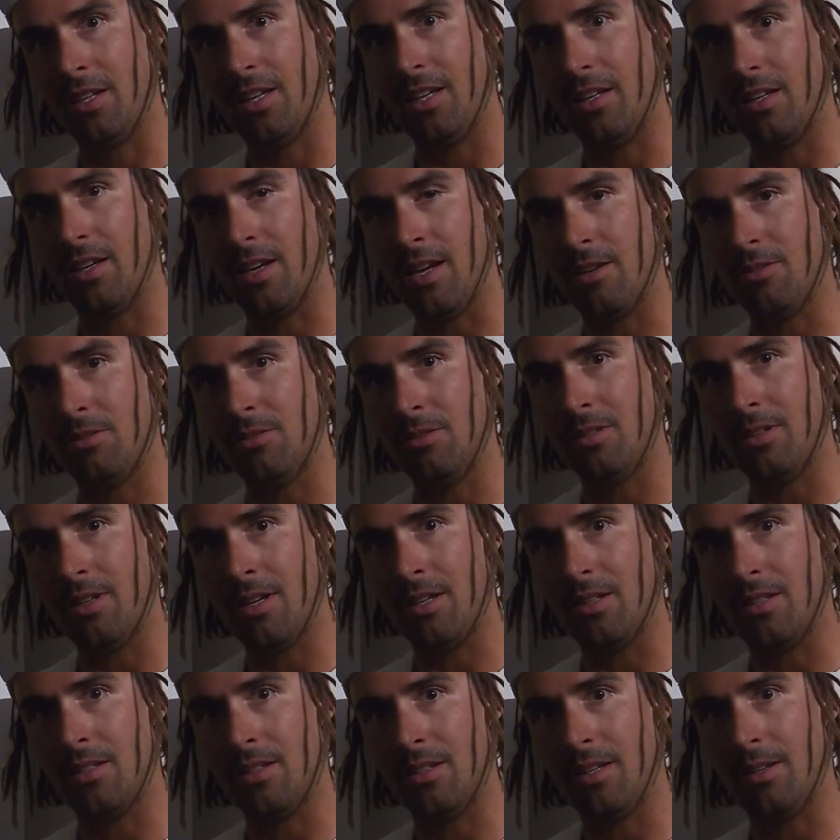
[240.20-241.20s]
lead now,
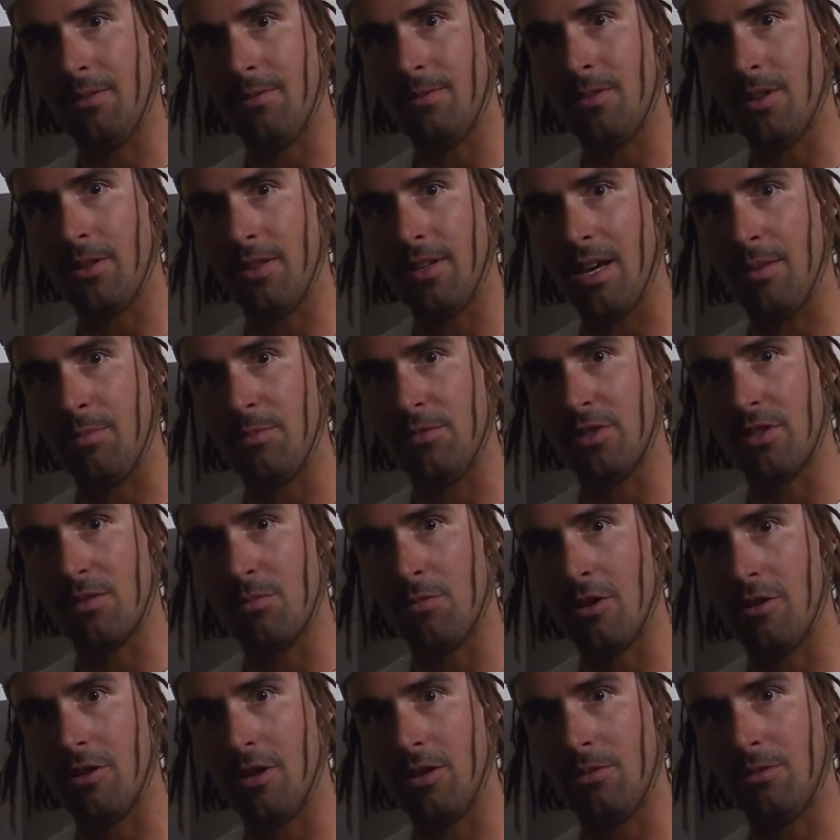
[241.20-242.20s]
and if nothing happens
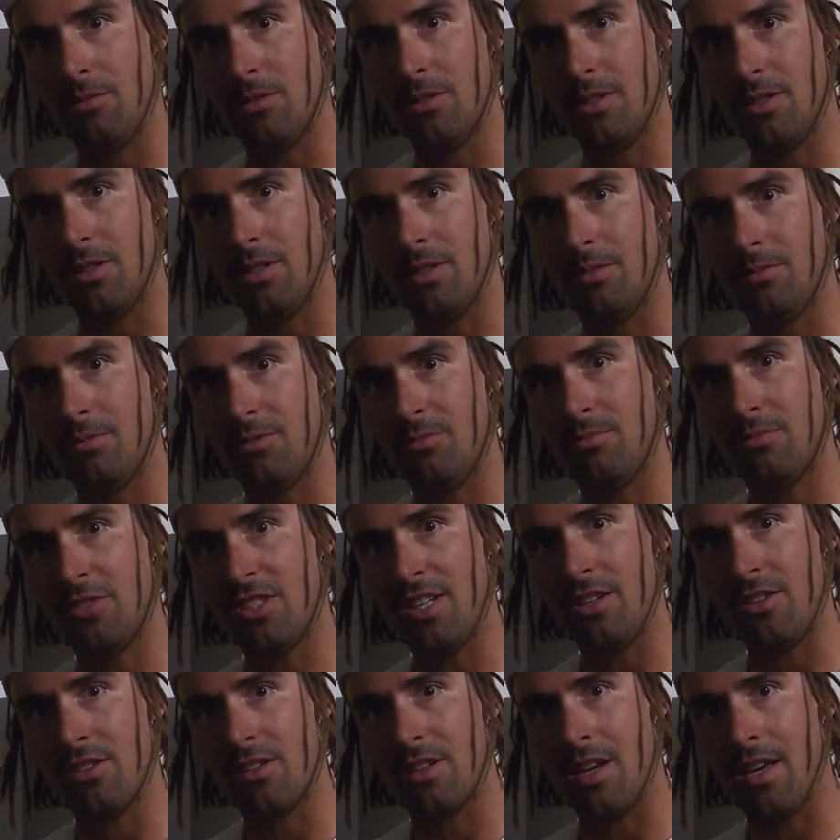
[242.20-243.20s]
tomorrow to
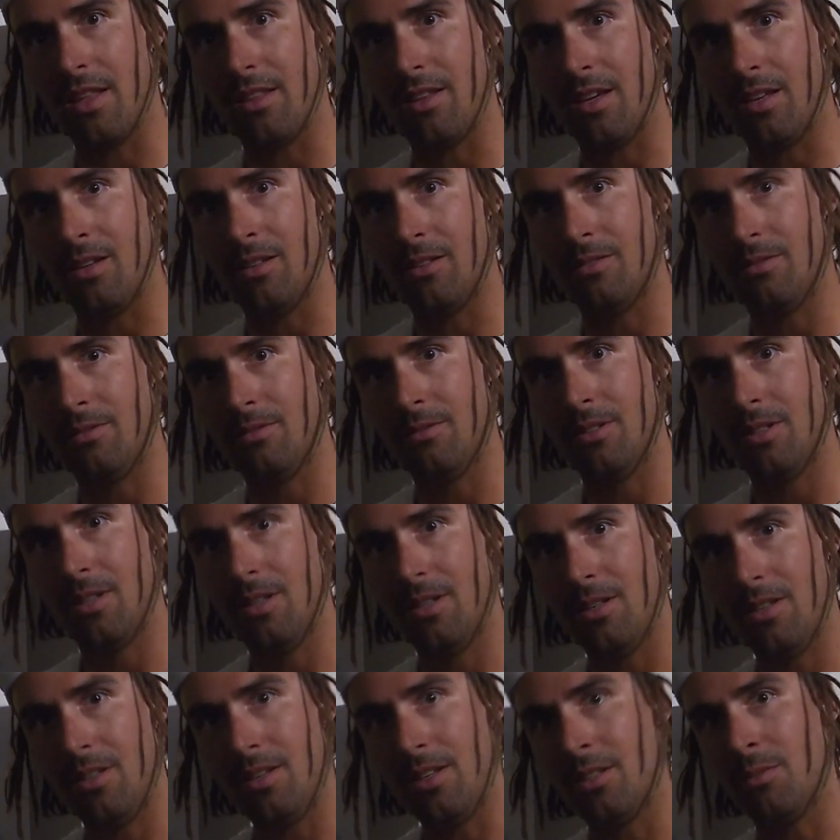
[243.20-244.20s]
change that, then
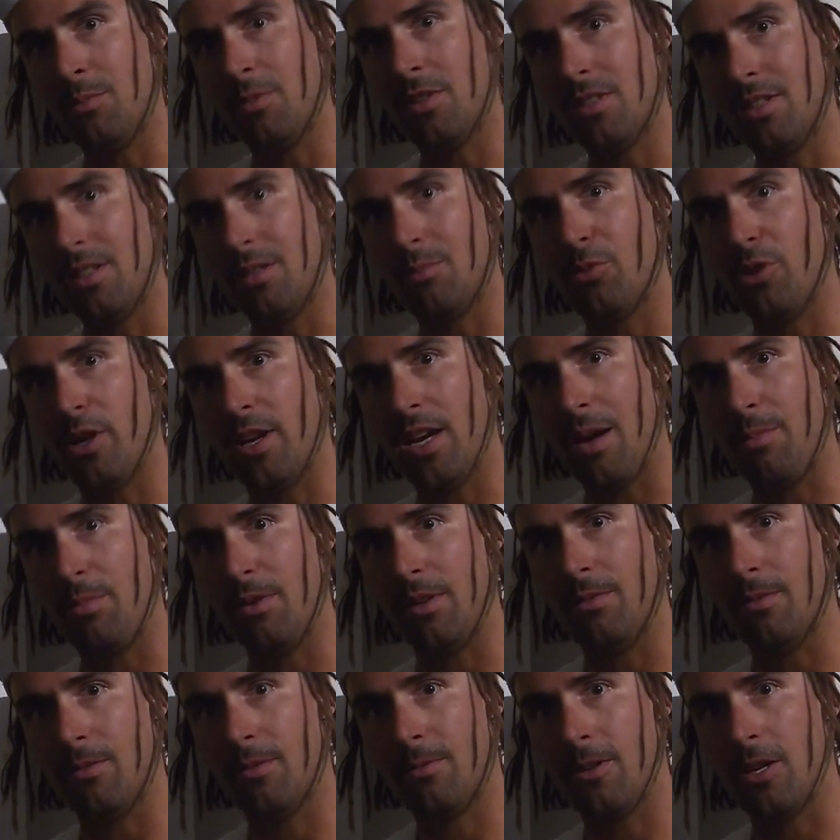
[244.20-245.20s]
he's going to be sitting pretty
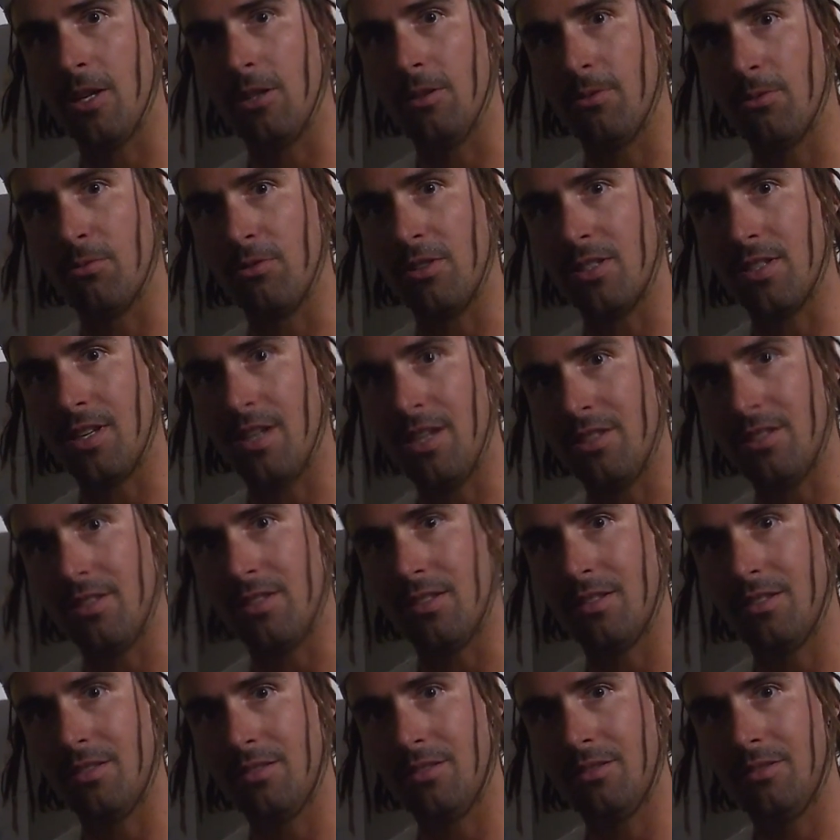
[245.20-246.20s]
happy for the final 3
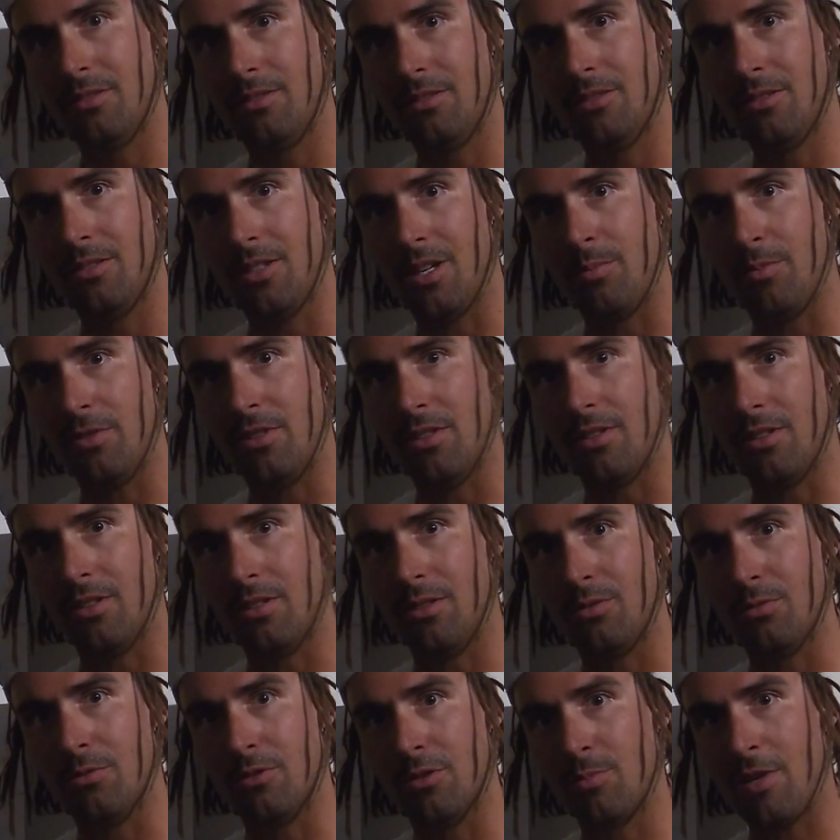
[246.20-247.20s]
stages up
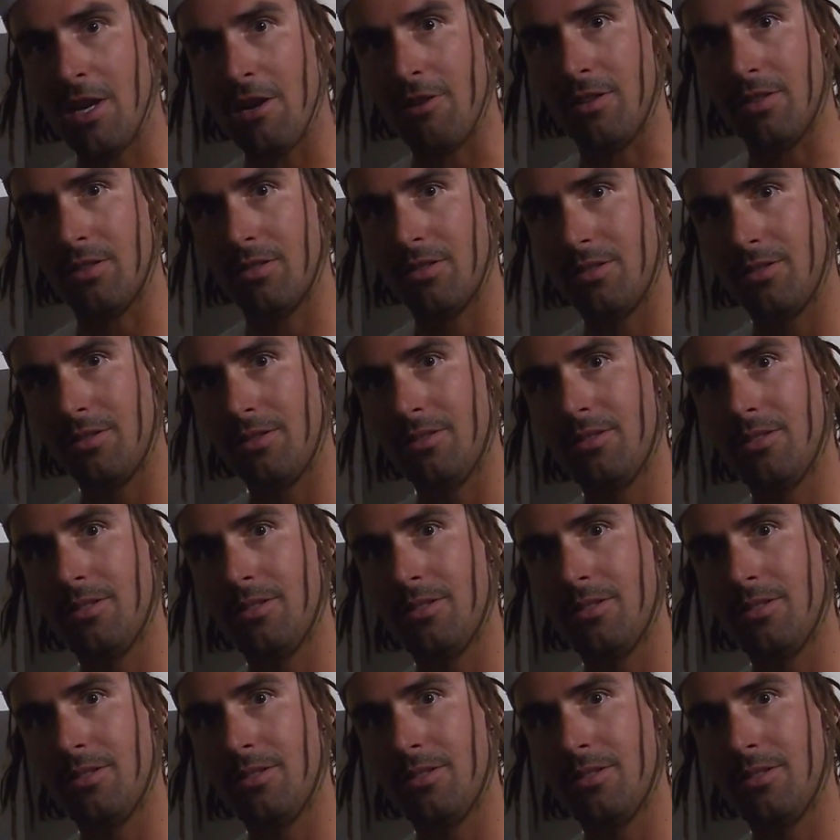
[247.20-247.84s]
towards Paris.